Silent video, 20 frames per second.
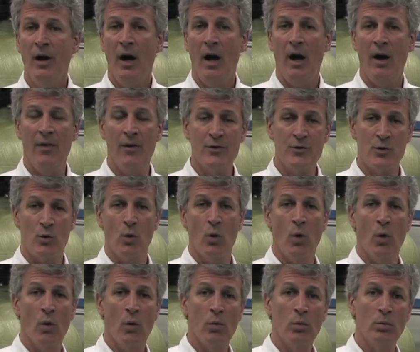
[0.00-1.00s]
the
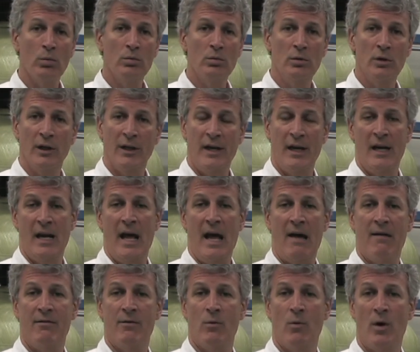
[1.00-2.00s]
school really didn't
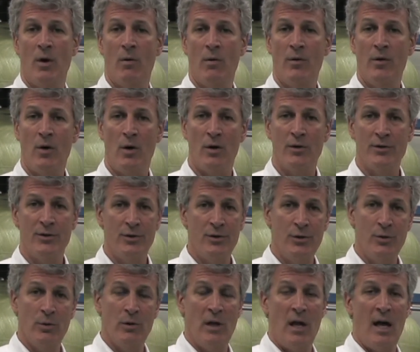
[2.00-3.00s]
have the wherewithal to
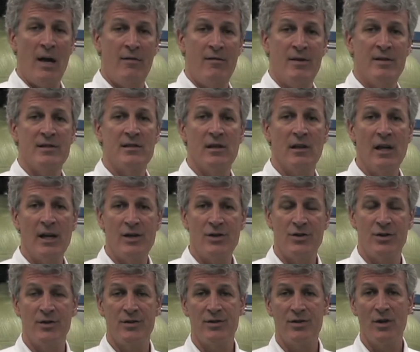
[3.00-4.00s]
do a lot of
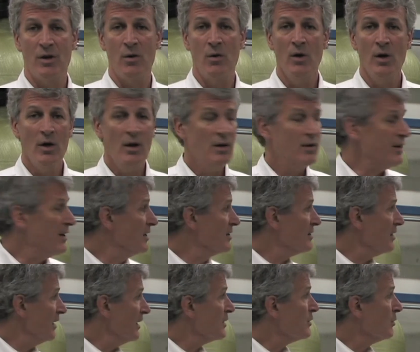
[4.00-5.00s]
installation, so the
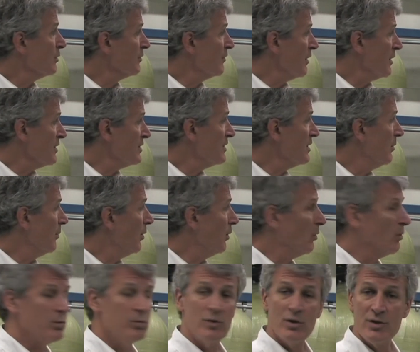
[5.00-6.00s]
installation was very simple,